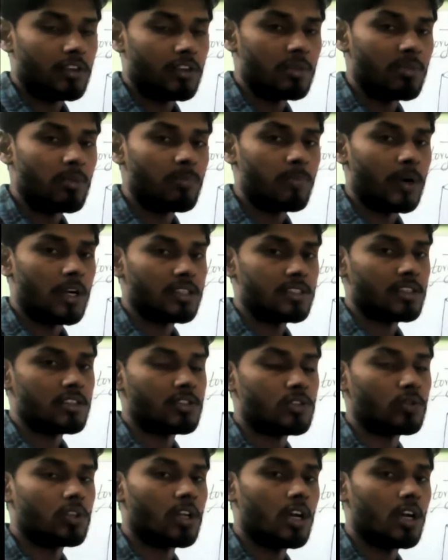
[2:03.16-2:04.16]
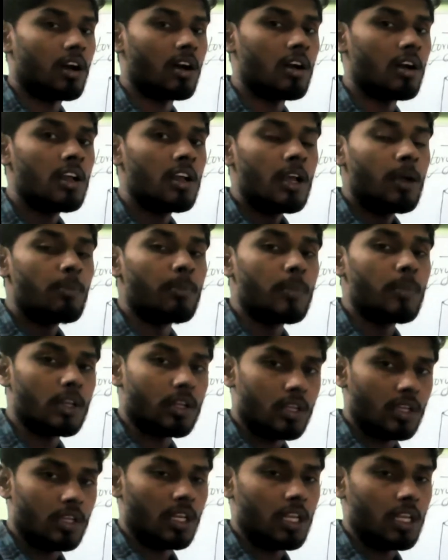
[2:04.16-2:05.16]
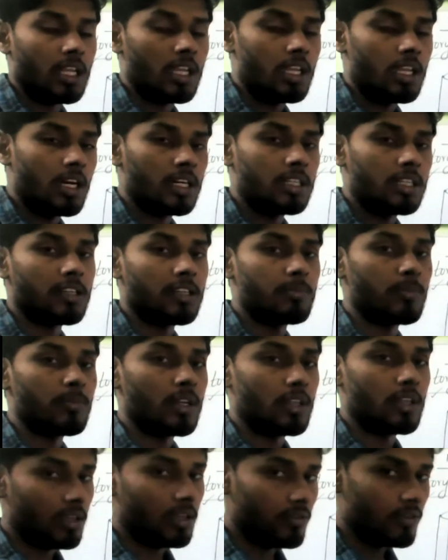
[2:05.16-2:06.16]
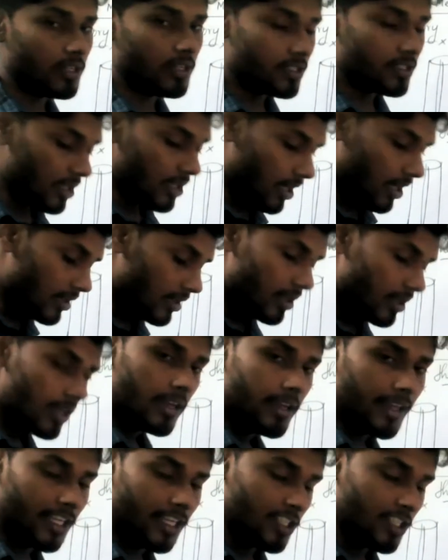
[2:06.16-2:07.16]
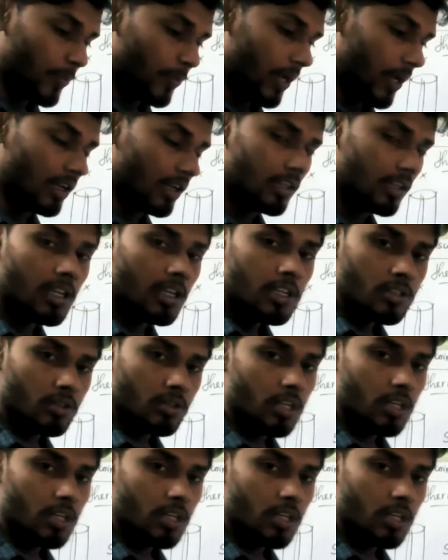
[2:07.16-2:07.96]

will be passes to the mercury and that mercury will start expand. So